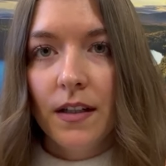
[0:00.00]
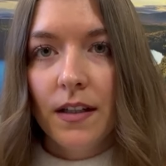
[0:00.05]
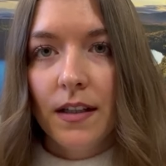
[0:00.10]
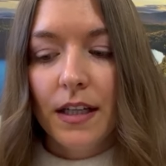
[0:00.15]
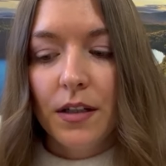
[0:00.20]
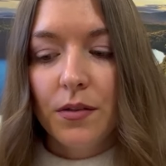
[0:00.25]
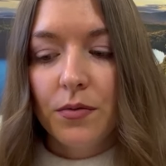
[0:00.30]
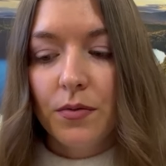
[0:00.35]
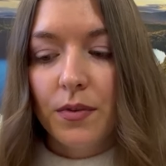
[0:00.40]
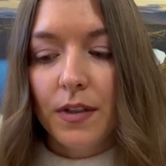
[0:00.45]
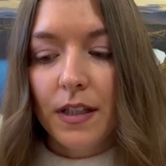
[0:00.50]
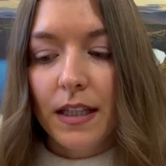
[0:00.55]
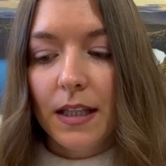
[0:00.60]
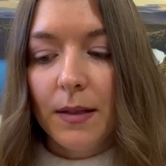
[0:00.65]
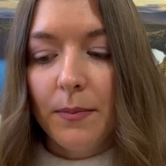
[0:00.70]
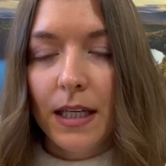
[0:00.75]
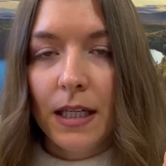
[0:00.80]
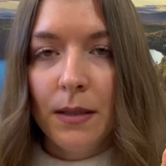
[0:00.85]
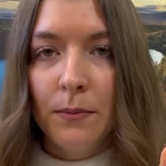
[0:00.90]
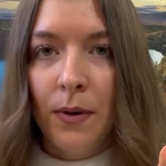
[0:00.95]
like really
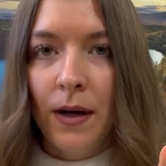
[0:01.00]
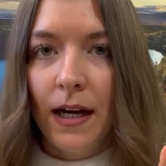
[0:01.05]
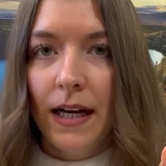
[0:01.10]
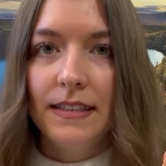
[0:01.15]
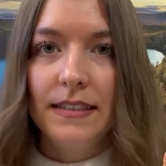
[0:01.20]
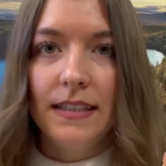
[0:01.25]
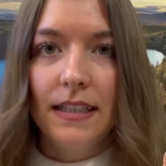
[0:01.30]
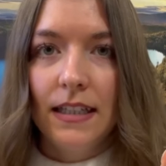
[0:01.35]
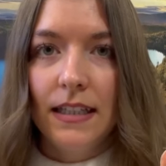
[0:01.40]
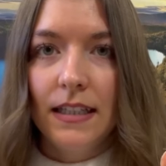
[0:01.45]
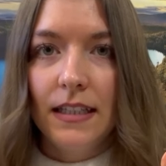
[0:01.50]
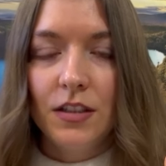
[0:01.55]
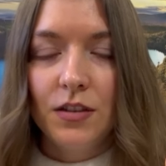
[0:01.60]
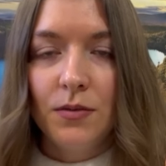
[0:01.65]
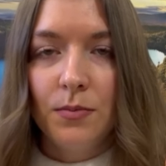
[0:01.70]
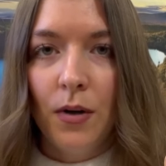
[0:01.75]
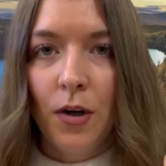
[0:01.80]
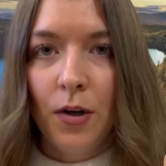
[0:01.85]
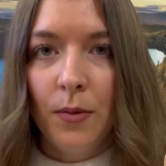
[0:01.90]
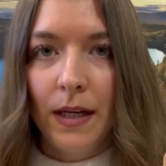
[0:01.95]
being present in
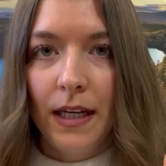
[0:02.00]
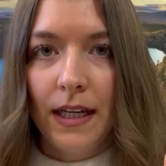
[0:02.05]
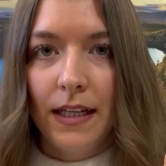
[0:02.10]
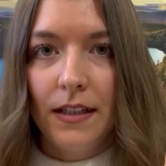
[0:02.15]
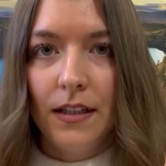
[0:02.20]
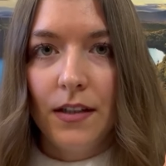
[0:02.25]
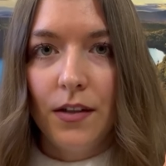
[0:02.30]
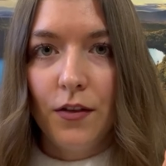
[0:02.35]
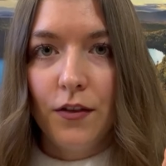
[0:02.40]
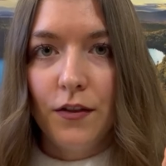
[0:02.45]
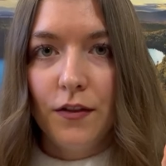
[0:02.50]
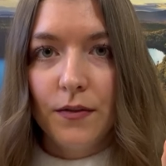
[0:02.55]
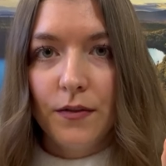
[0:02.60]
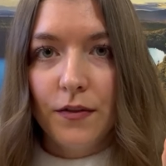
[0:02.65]
each moment, you know,